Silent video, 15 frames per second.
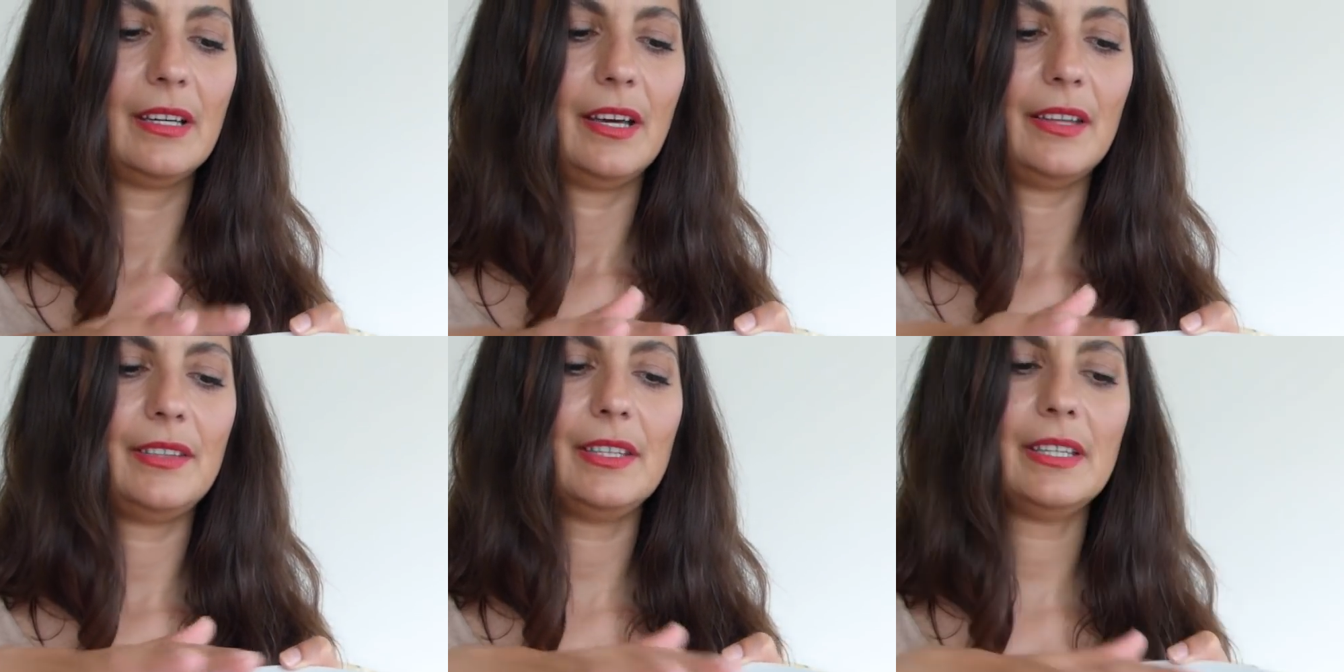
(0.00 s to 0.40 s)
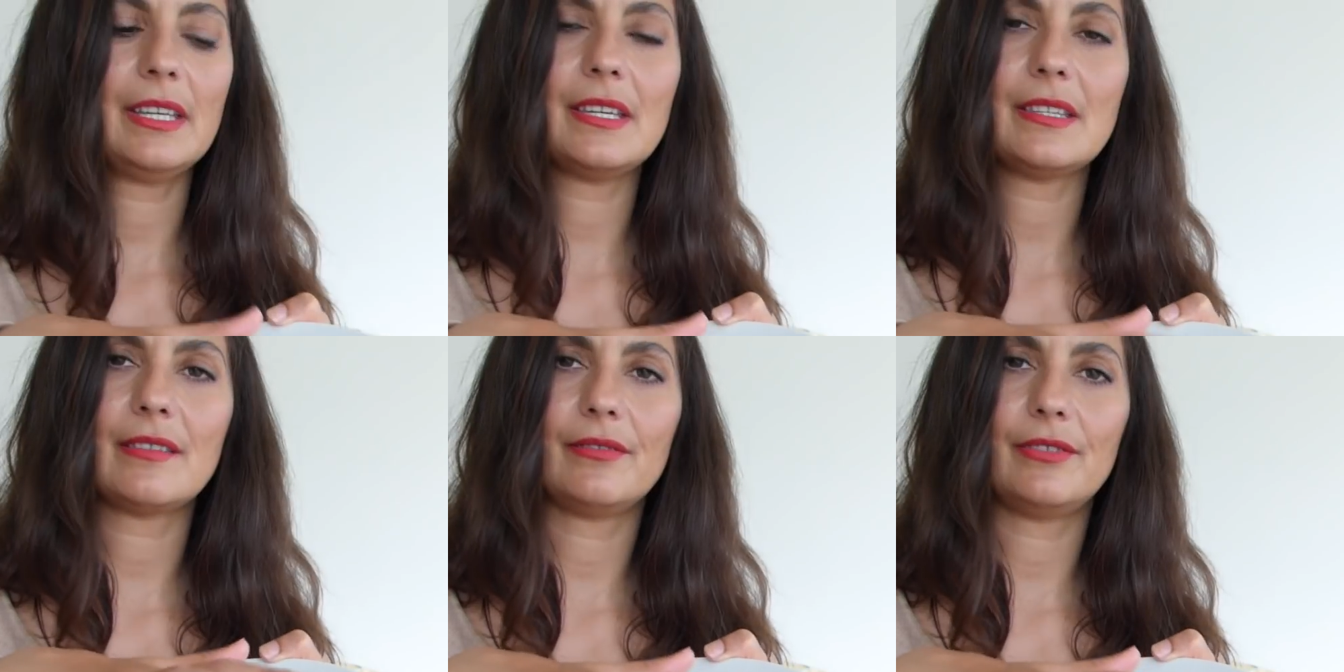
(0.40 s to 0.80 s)
think
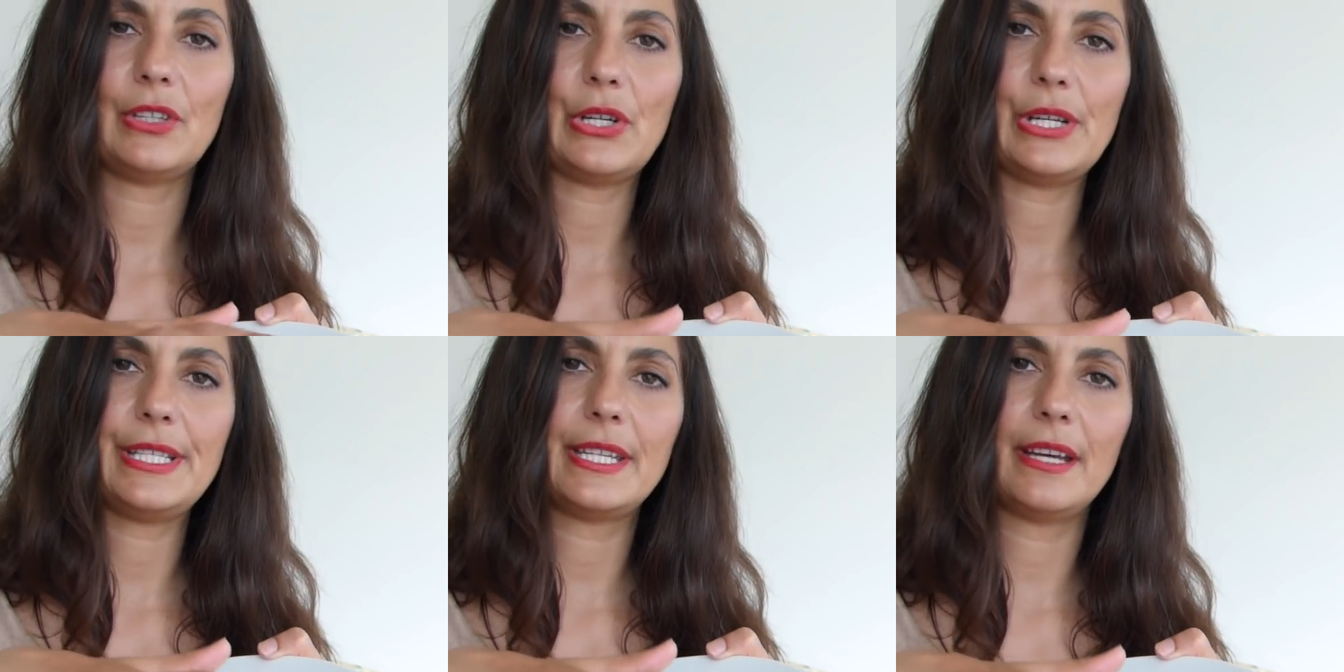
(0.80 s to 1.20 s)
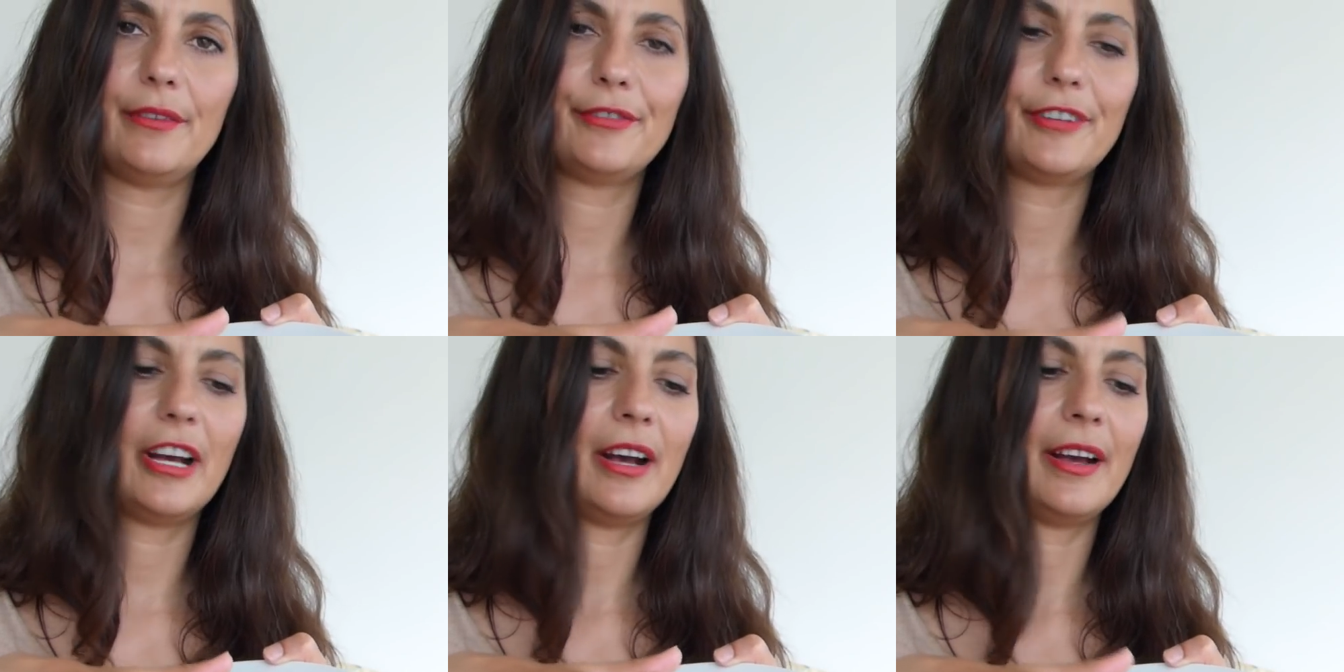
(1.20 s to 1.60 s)
he's a very
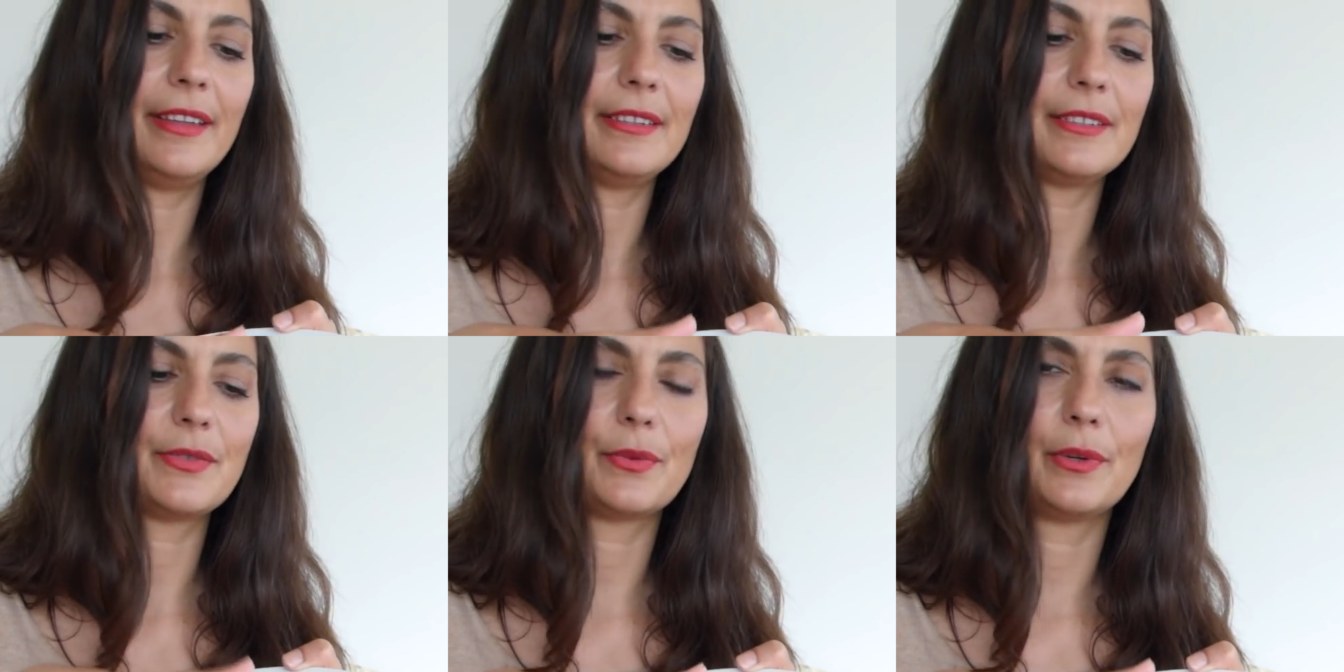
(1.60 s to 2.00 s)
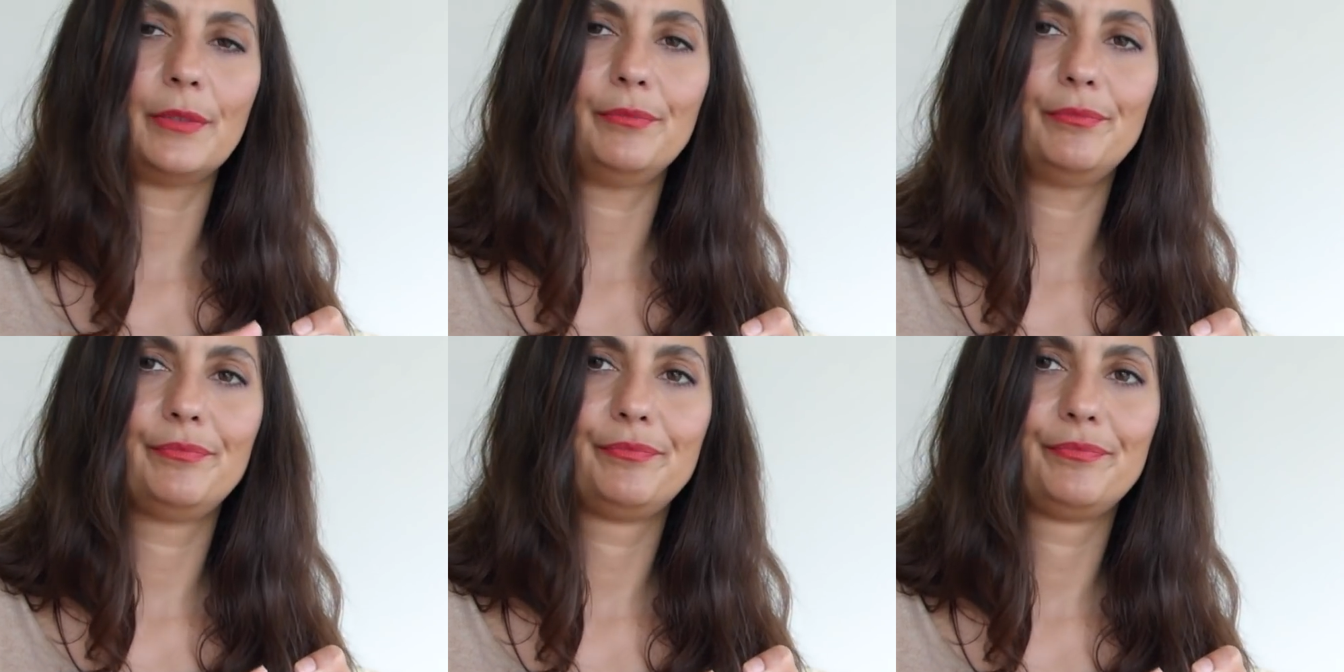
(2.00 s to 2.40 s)
tough guy, this one.